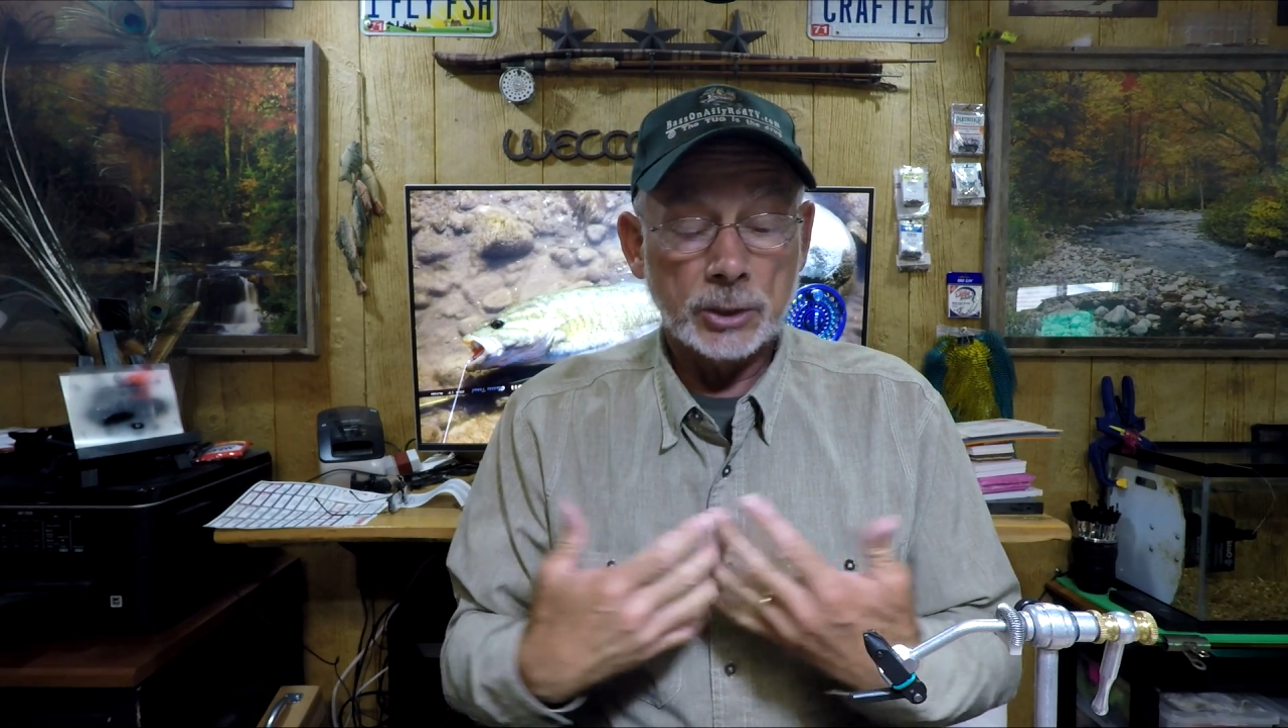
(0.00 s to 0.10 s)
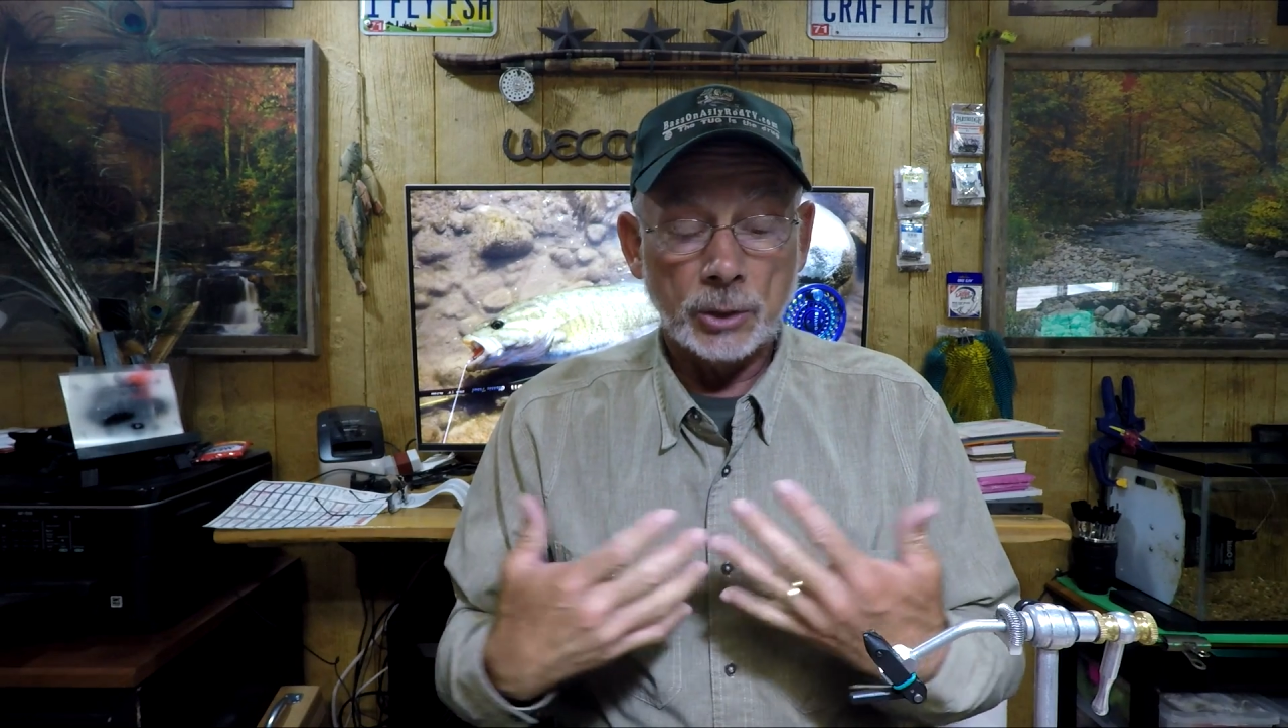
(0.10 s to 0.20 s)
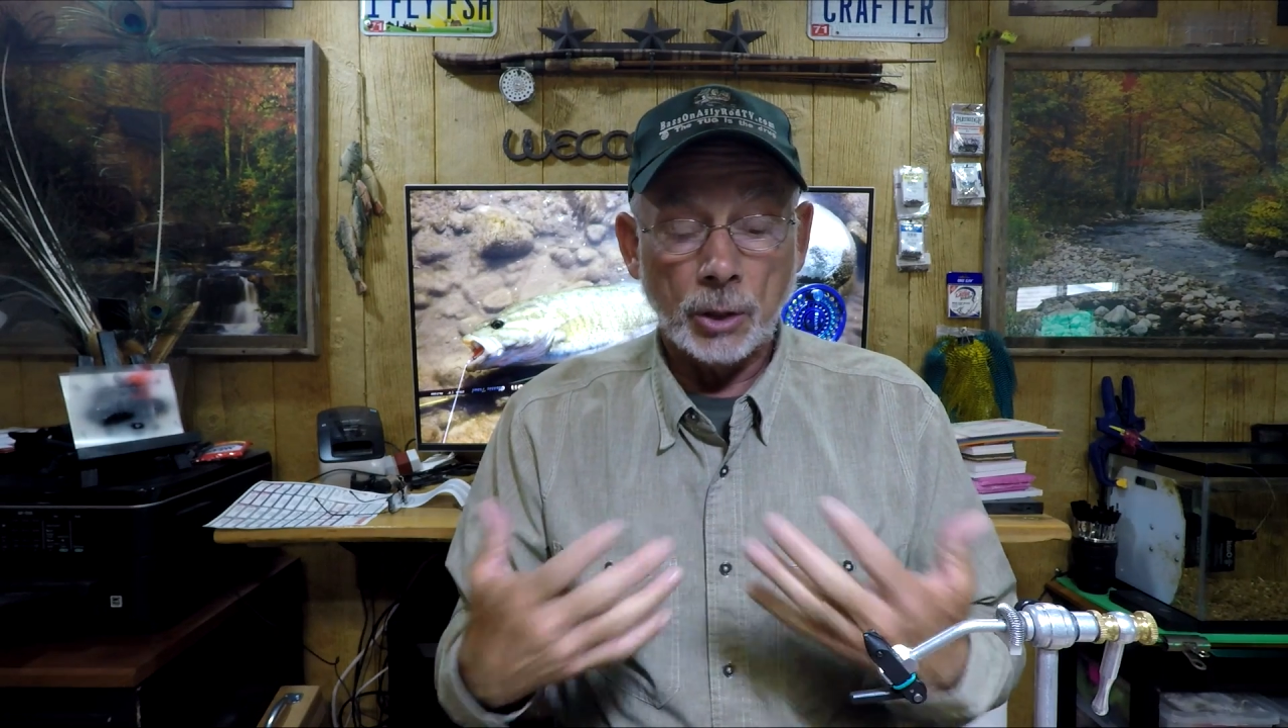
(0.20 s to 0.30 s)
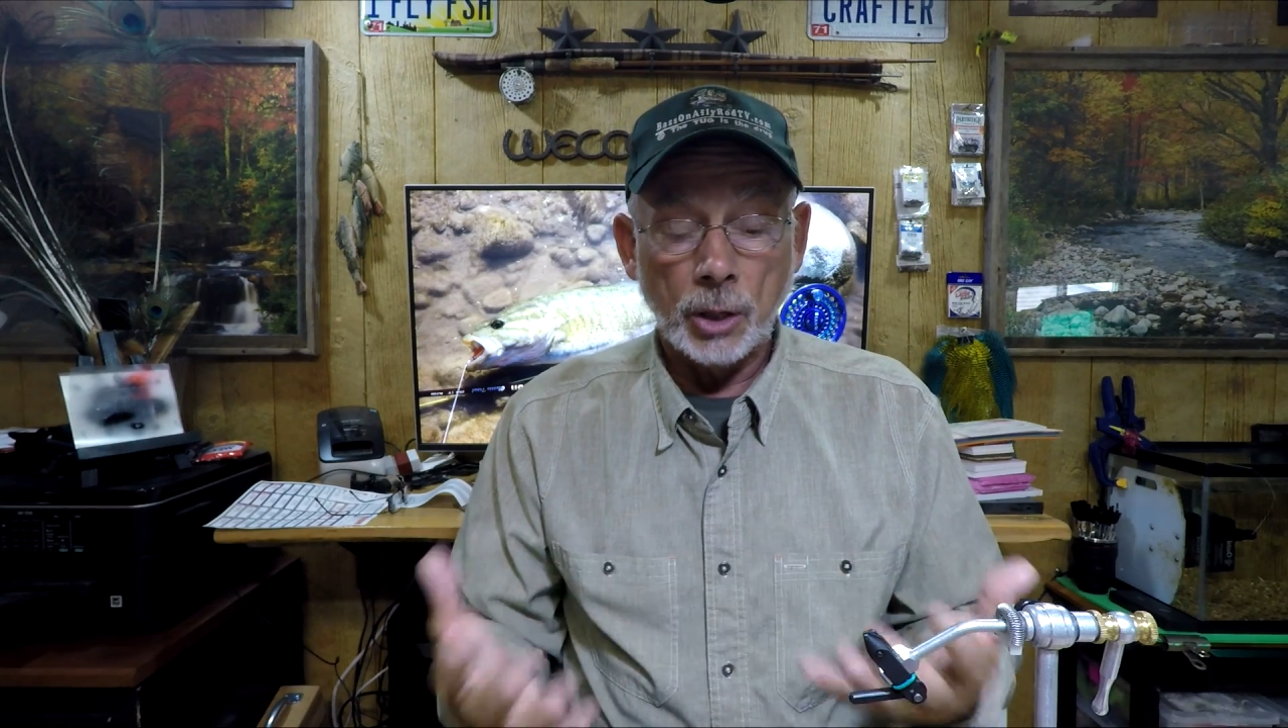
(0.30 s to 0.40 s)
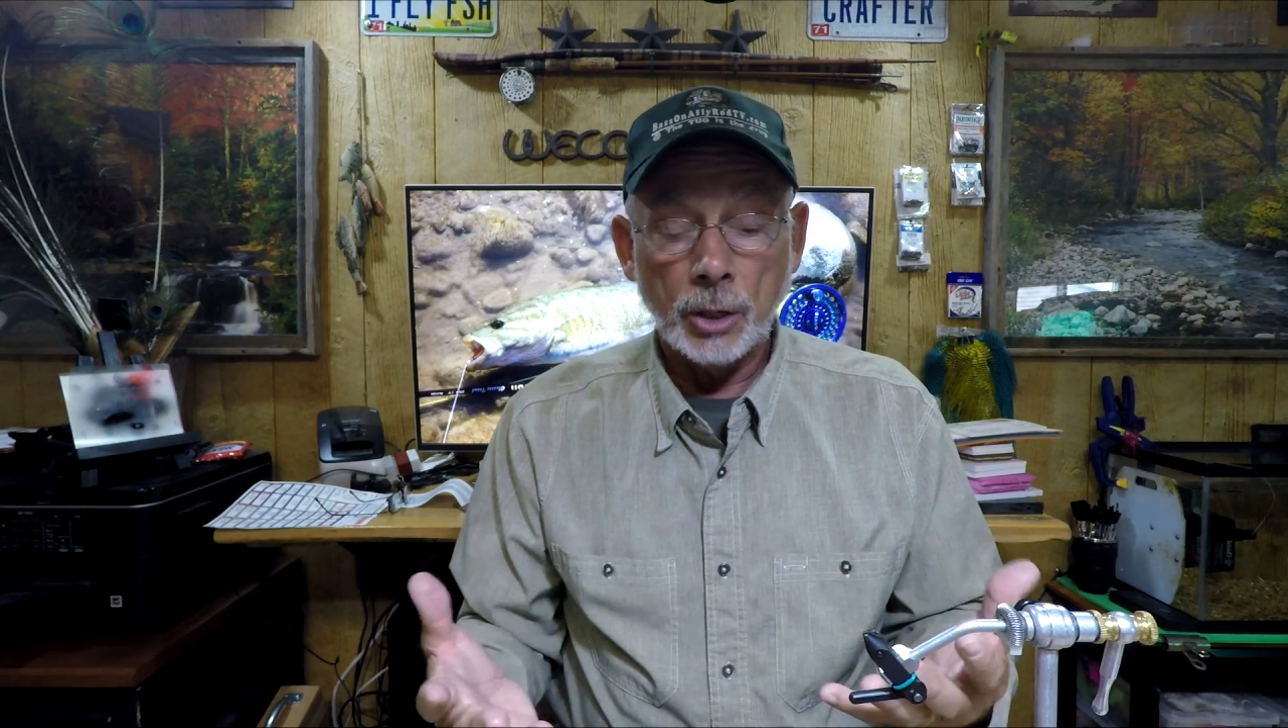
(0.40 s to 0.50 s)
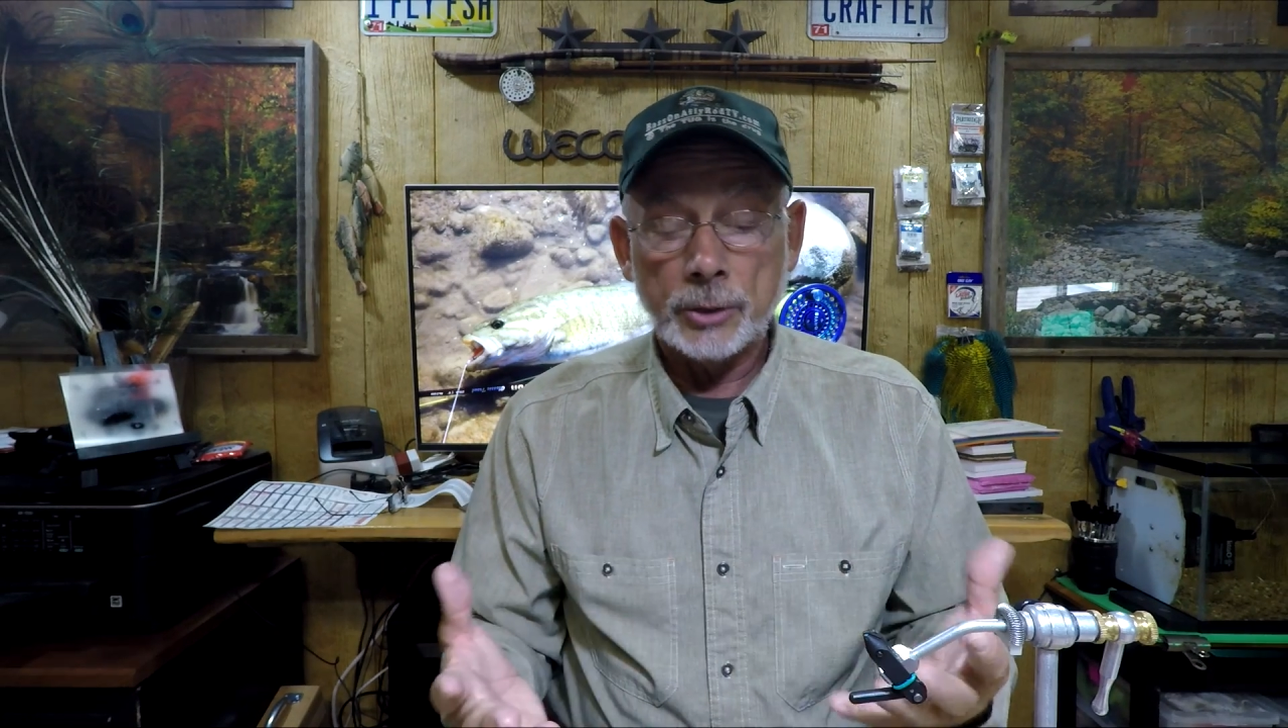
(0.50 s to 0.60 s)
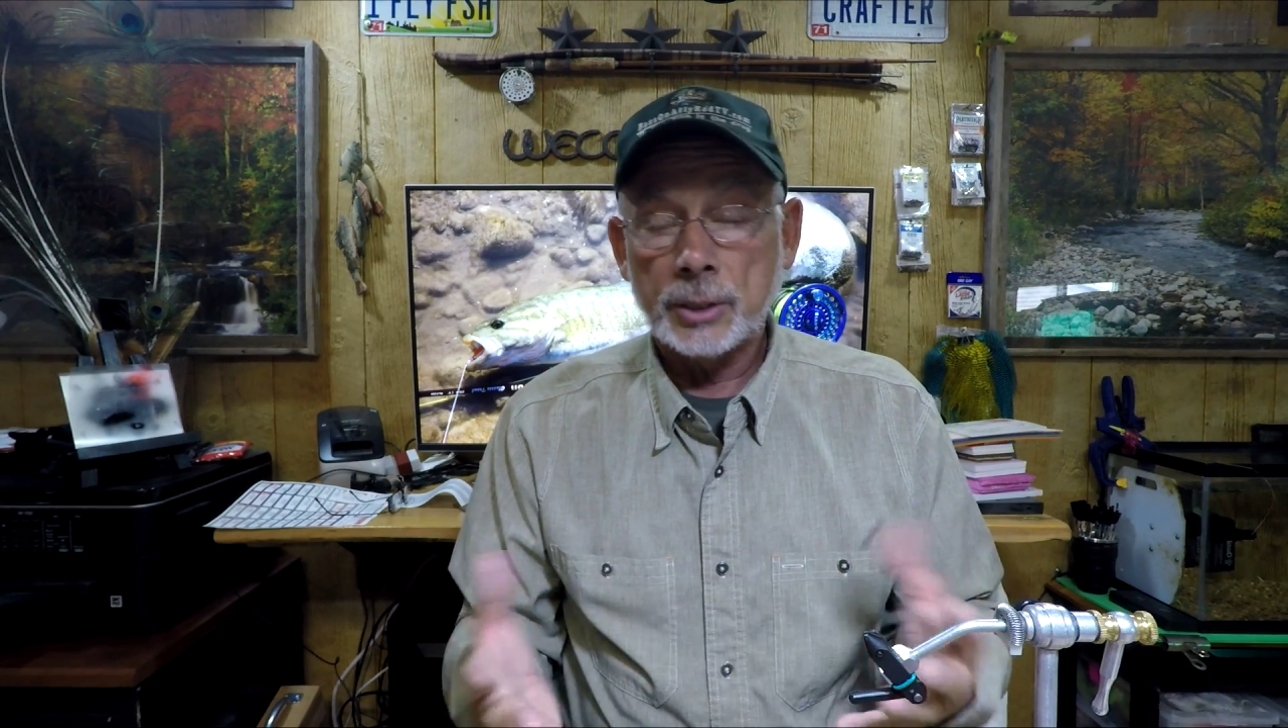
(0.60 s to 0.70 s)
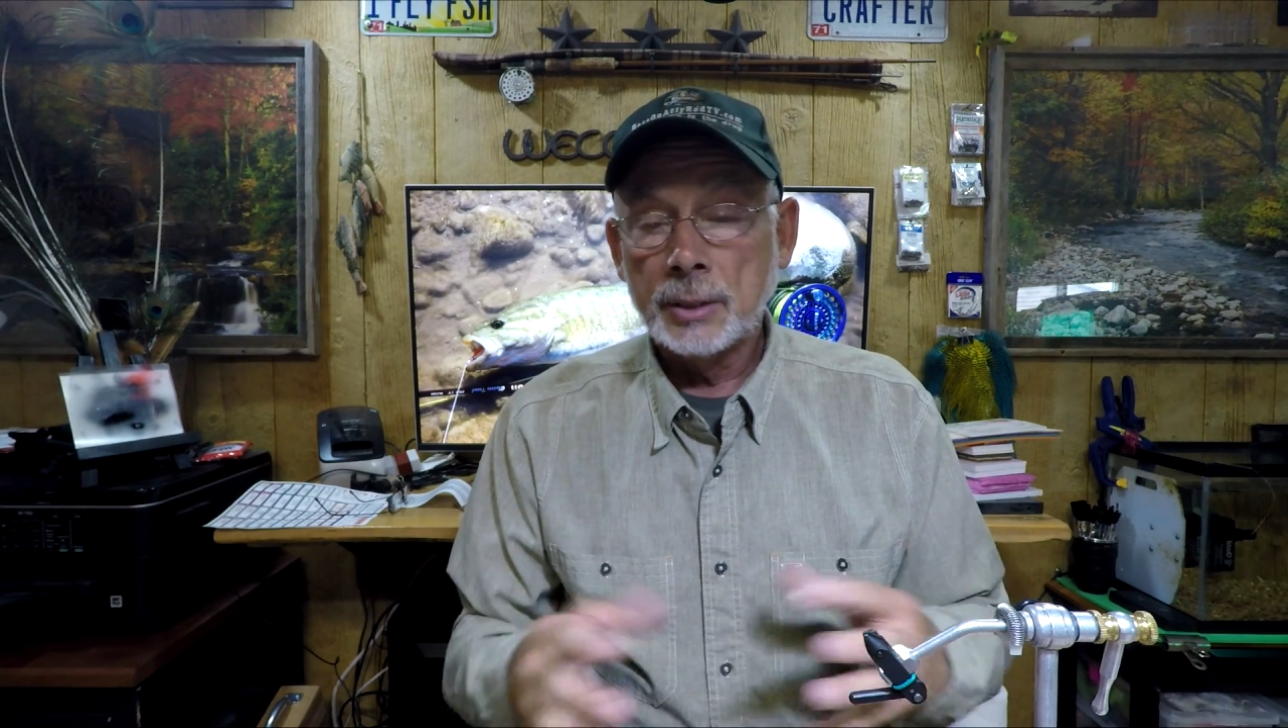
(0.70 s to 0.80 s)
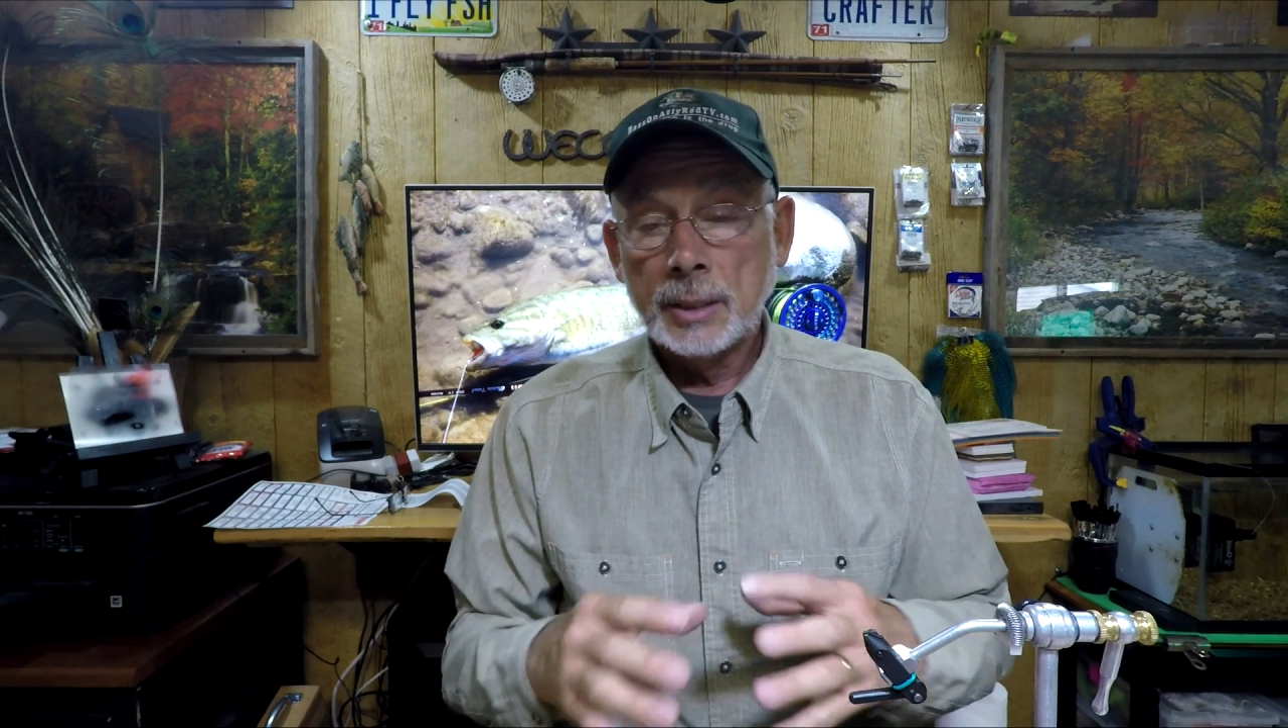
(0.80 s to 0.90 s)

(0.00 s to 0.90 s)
an art